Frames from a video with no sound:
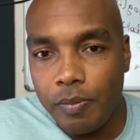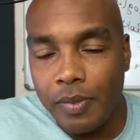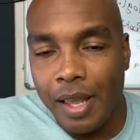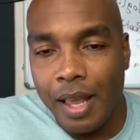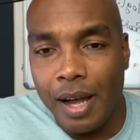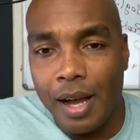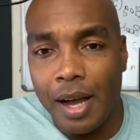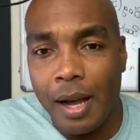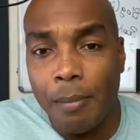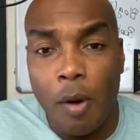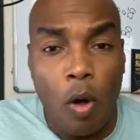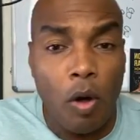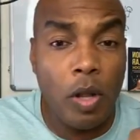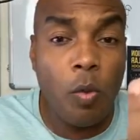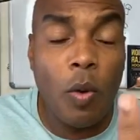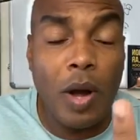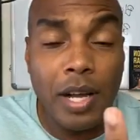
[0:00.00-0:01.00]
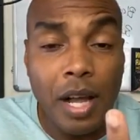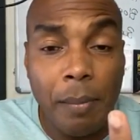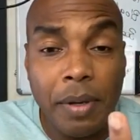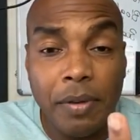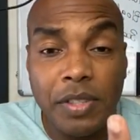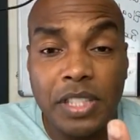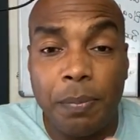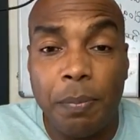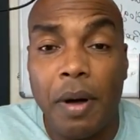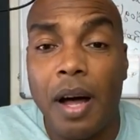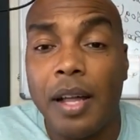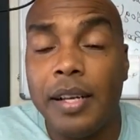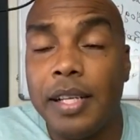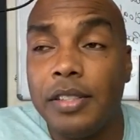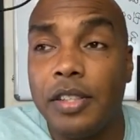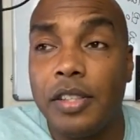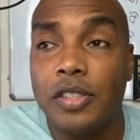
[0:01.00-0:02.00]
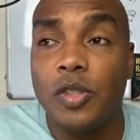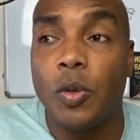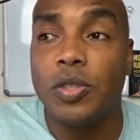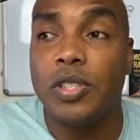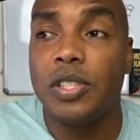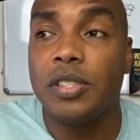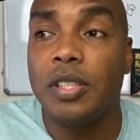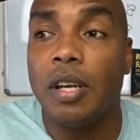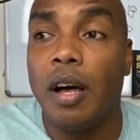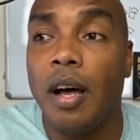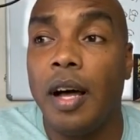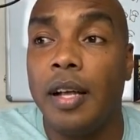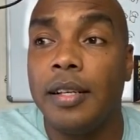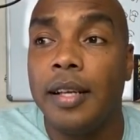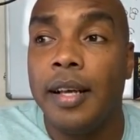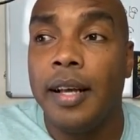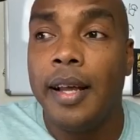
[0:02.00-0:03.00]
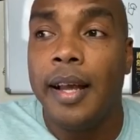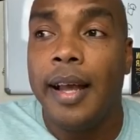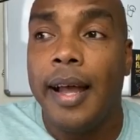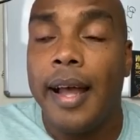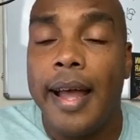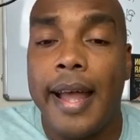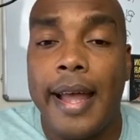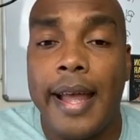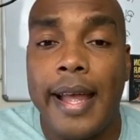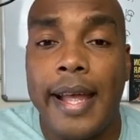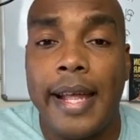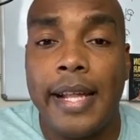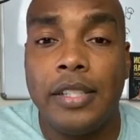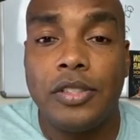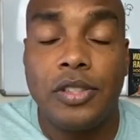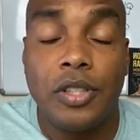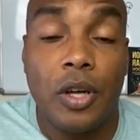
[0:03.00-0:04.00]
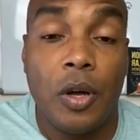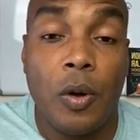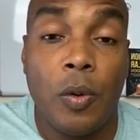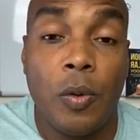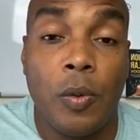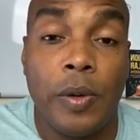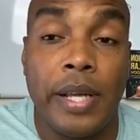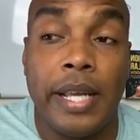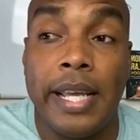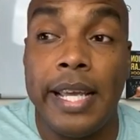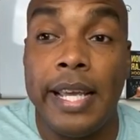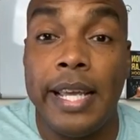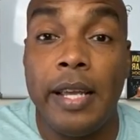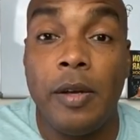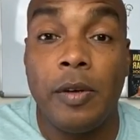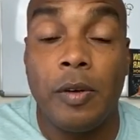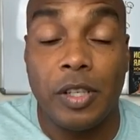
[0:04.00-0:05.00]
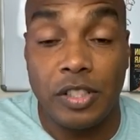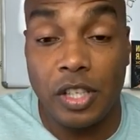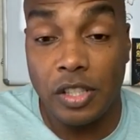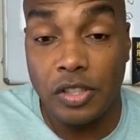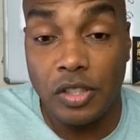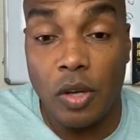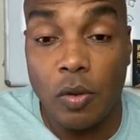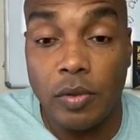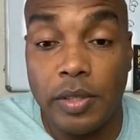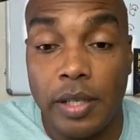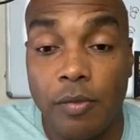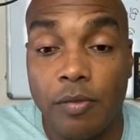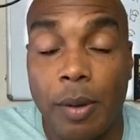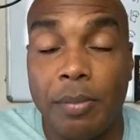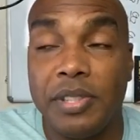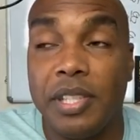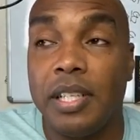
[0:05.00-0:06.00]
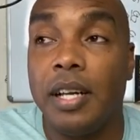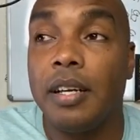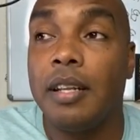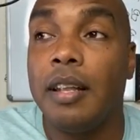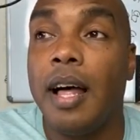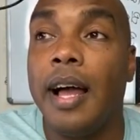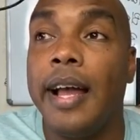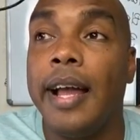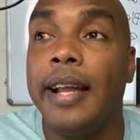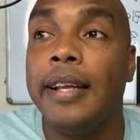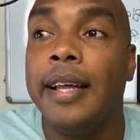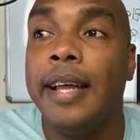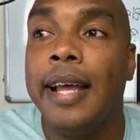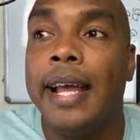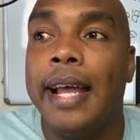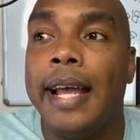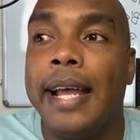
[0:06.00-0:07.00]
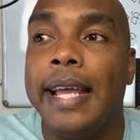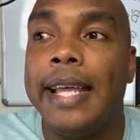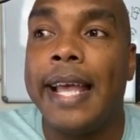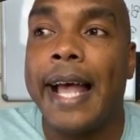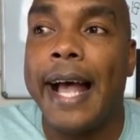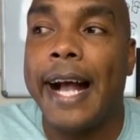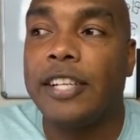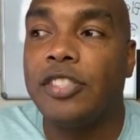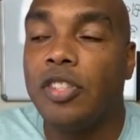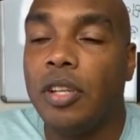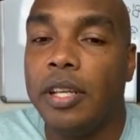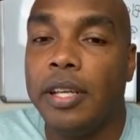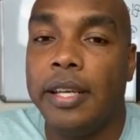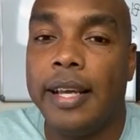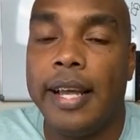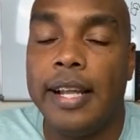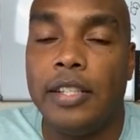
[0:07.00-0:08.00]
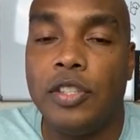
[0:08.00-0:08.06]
Um, only one company responded to the sources sought. And so he, as a consultant representing a client, he actually in